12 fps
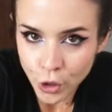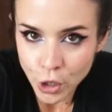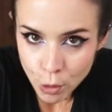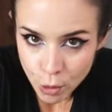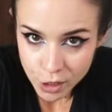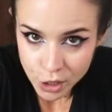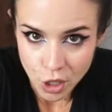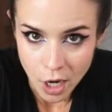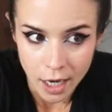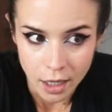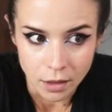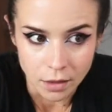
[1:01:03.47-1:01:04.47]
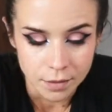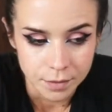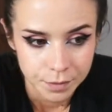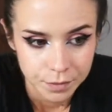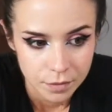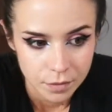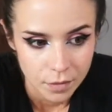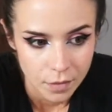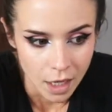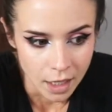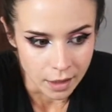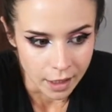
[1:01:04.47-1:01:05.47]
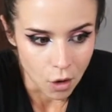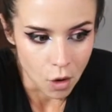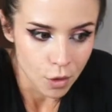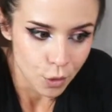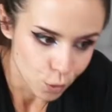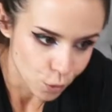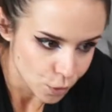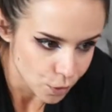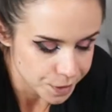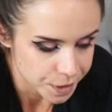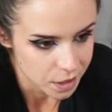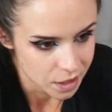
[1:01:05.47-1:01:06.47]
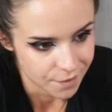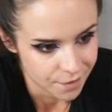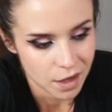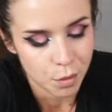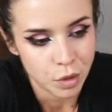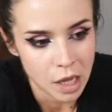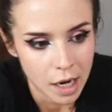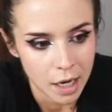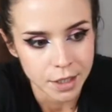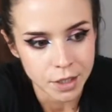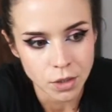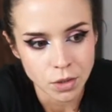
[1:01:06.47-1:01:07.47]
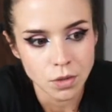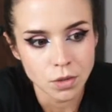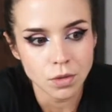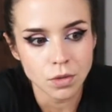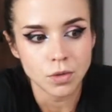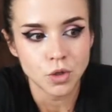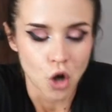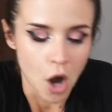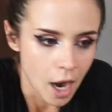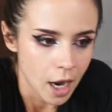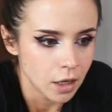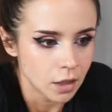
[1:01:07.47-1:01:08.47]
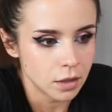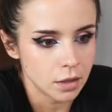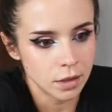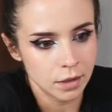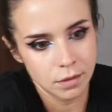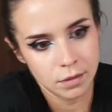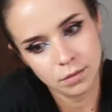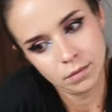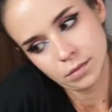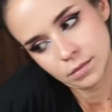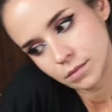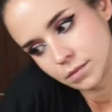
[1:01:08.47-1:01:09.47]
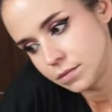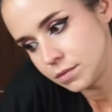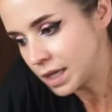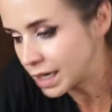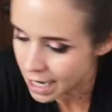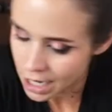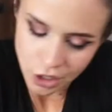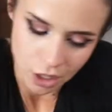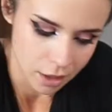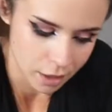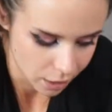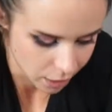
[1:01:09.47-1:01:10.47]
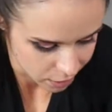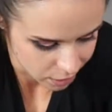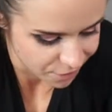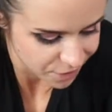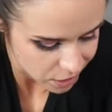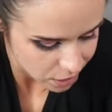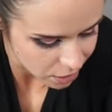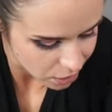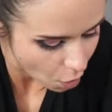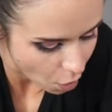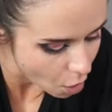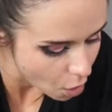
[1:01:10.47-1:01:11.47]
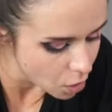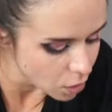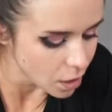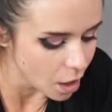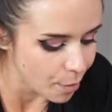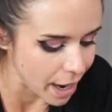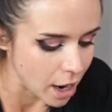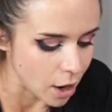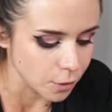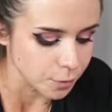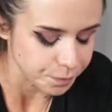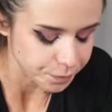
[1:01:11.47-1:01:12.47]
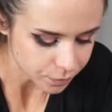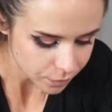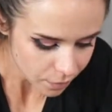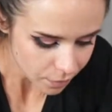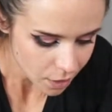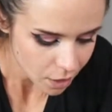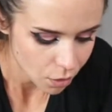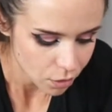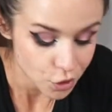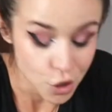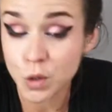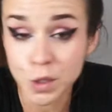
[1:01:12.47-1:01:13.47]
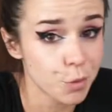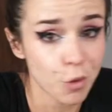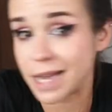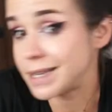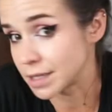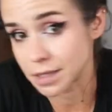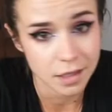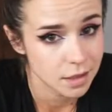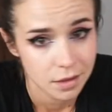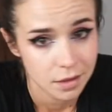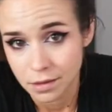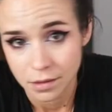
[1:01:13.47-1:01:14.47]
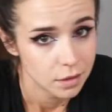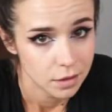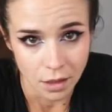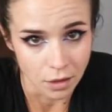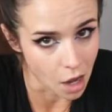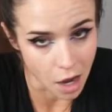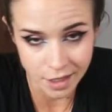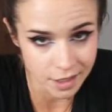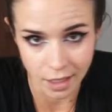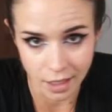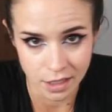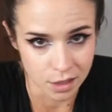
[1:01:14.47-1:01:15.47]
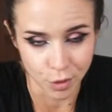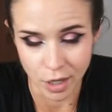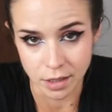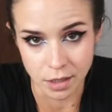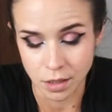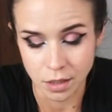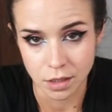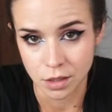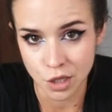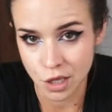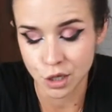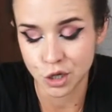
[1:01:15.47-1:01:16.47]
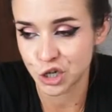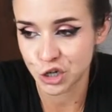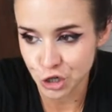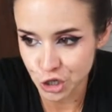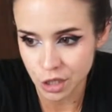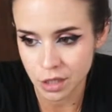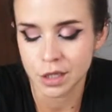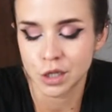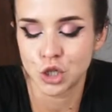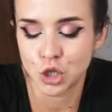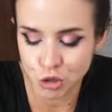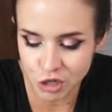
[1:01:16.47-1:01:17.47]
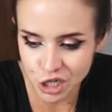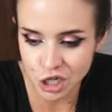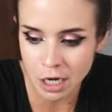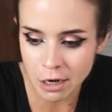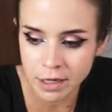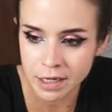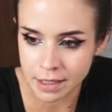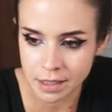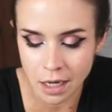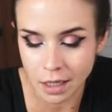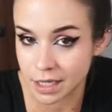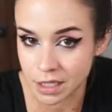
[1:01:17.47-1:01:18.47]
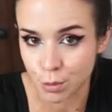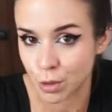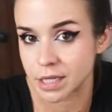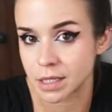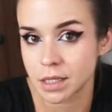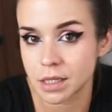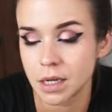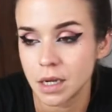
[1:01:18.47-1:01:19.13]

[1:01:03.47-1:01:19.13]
you go into trial, and like all the rules and stuff that apply to trial and litigation and all that kind of stuff is all about no surprises. The law doesn't like surprises. The judiciary does not like surprises,